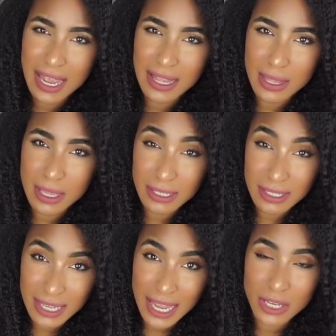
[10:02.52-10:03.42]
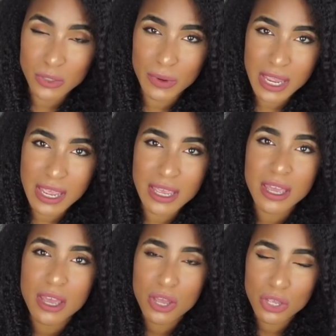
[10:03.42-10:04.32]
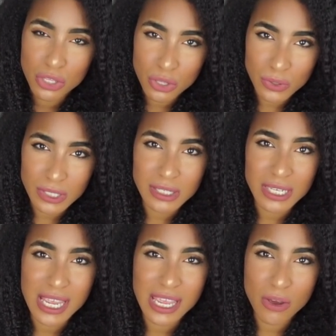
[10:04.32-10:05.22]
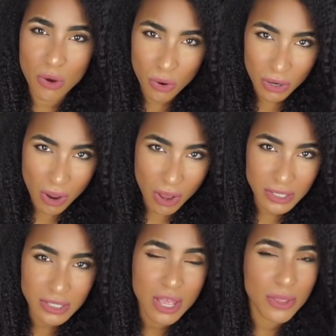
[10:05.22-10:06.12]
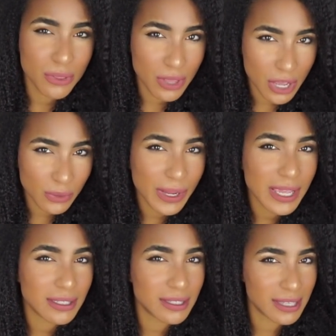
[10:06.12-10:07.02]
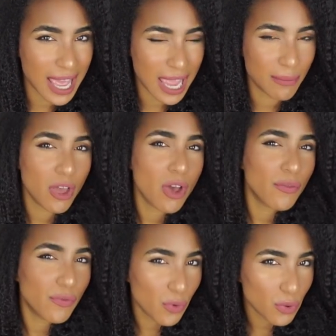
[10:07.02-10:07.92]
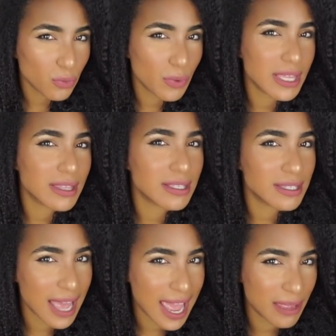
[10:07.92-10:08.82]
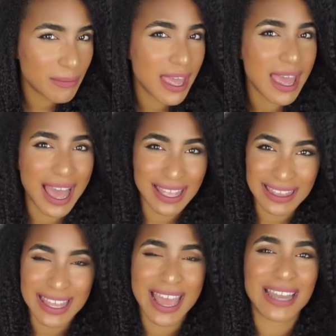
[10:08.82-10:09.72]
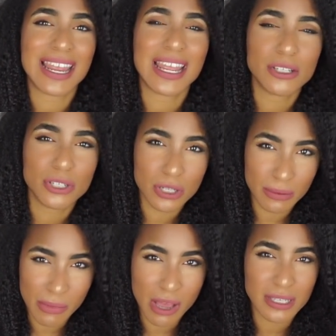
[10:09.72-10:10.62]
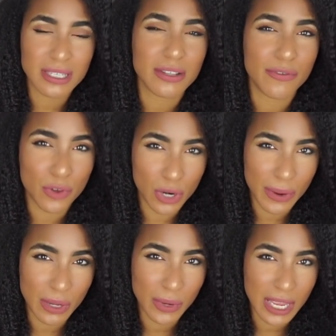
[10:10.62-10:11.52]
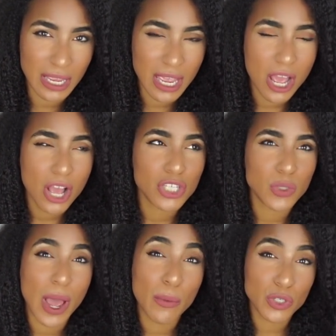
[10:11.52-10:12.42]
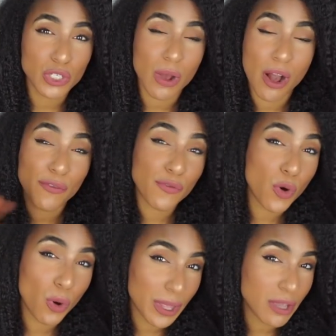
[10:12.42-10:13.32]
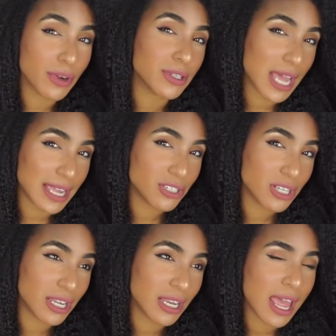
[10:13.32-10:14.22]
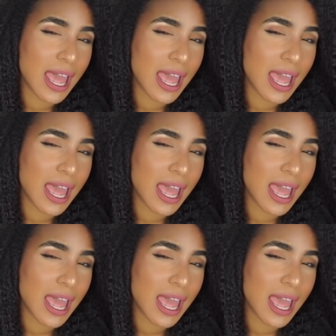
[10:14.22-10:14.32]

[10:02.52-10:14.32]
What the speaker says: in the second week, use a tea or gloss. Third week, the same. Fourth week, the same. And then into the mask the following week. So I would do a 4-week rotation.